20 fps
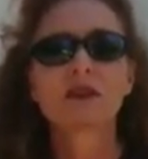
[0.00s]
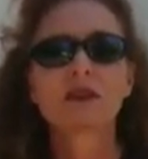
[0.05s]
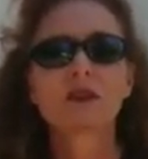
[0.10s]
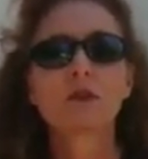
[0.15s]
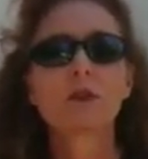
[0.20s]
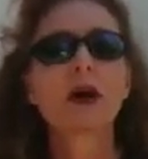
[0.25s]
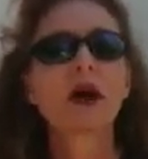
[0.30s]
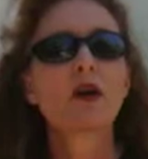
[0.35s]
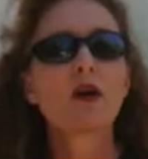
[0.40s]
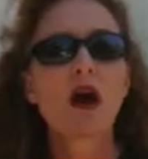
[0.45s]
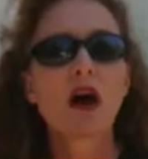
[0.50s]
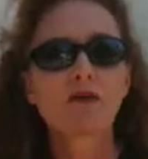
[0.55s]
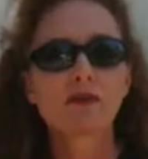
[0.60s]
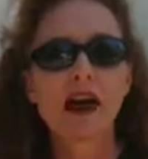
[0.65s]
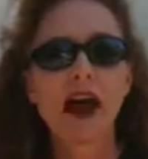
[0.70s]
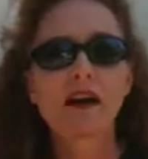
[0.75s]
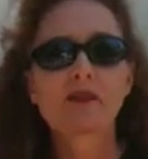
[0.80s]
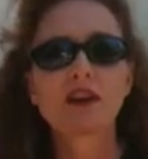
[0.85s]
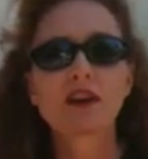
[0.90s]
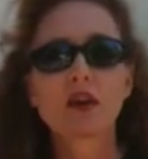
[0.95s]
you're better off
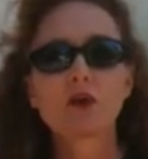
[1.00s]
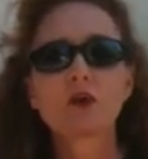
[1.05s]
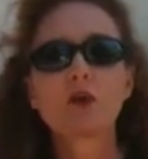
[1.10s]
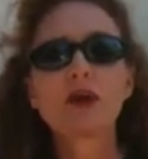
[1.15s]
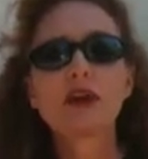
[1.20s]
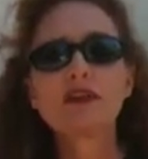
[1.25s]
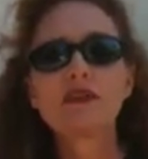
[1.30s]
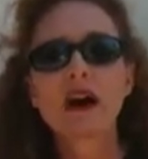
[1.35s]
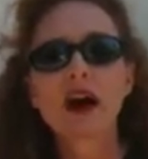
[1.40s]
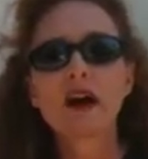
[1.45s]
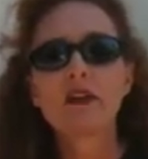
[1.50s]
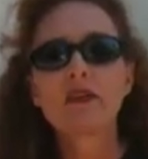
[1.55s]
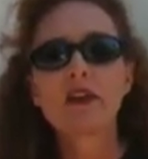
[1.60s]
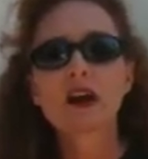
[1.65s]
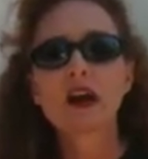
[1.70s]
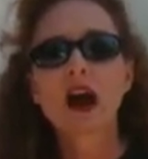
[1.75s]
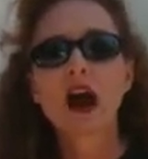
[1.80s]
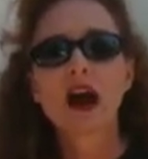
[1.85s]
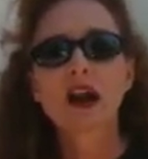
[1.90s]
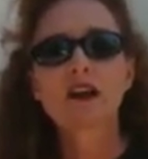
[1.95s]
having it redone
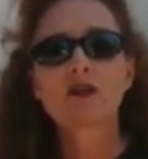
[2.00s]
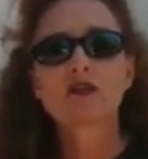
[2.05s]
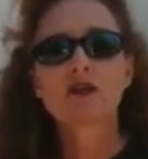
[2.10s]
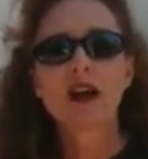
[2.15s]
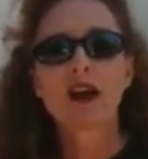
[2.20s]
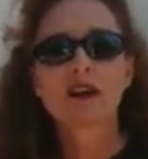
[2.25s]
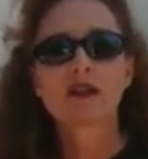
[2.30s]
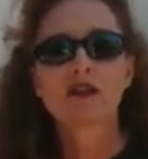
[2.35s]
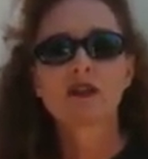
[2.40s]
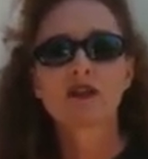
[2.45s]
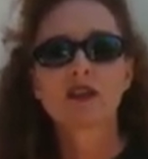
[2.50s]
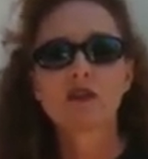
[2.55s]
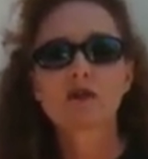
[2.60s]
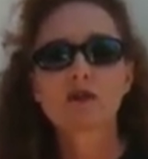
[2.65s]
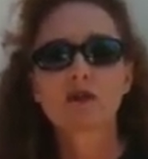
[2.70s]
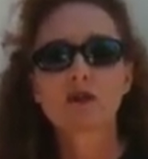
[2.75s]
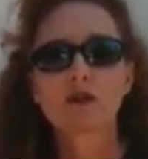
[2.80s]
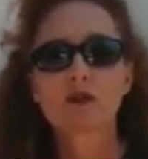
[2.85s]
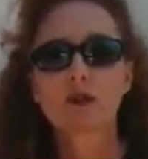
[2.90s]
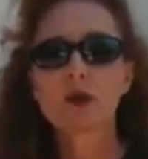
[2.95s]
than kind of trying to
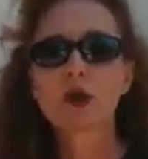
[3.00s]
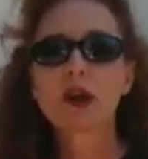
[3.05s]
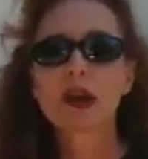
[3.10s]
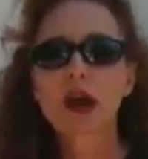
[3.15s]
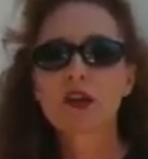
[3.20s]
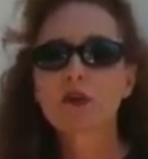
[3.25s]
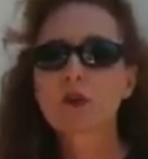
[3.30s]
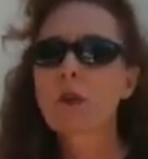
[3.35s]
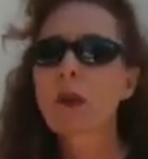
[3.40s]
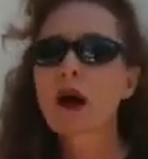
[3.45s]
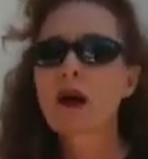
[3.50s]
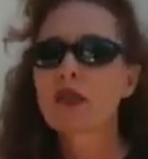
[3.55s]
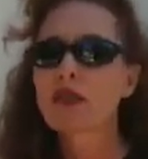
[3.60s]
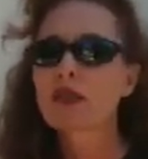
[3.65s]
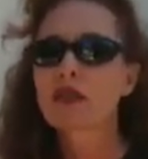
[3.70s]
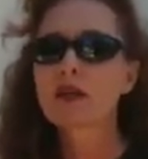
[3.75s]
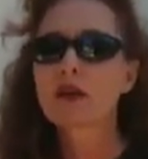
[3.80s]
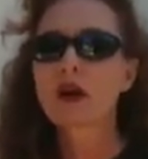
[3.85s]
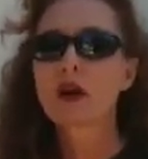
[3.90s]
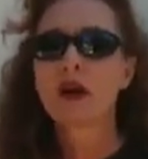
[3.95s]
suffer through another
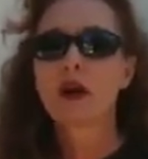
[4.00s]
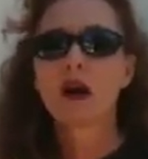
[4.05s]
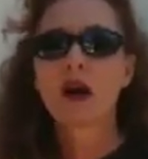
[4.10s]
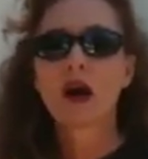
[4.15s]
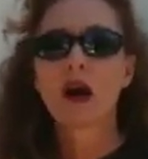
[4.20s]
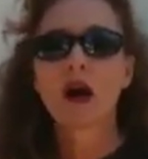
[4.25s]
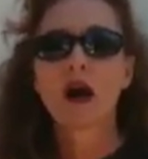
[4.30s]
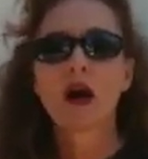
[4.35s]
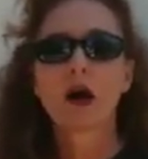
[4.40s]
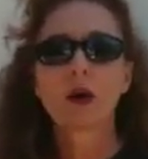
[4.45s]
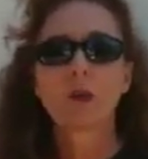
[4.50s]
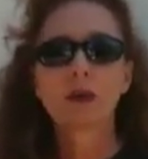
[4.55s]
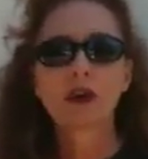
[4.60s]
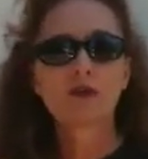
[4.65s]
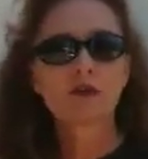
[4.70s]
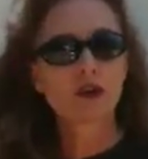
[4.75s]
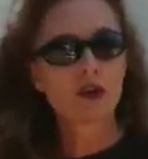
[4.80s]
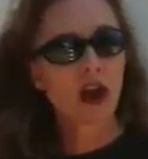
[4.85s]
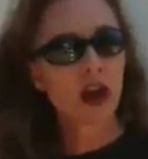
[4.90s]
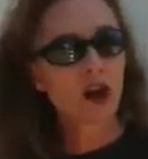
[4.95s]
month
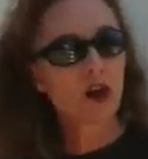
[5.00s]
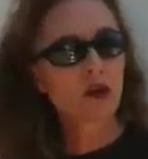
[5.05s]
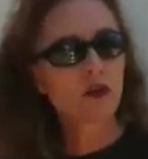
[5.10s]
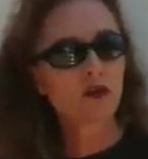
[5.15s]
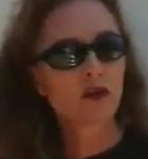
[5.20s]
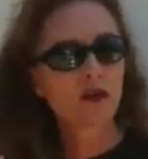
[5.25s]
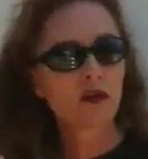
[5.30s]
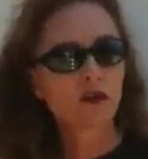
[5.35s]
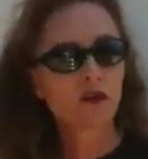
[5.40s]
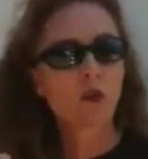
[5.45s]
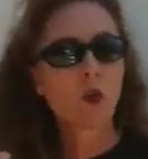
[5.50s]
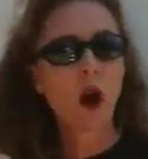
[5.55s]
if your hair is this